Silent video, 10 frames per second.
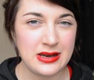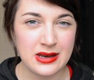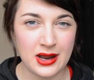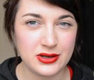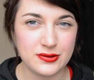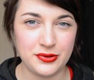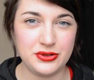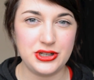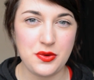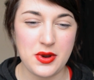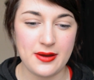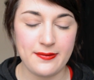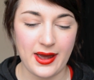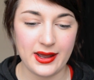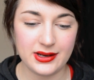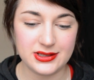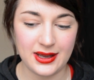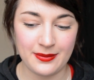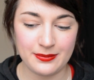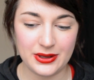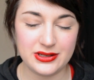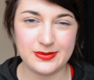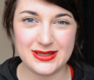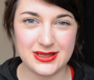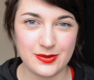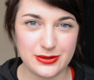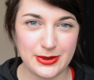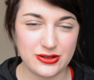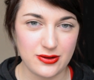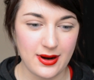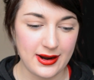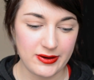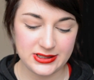natural dewy effect. Because my skin was a bit drier,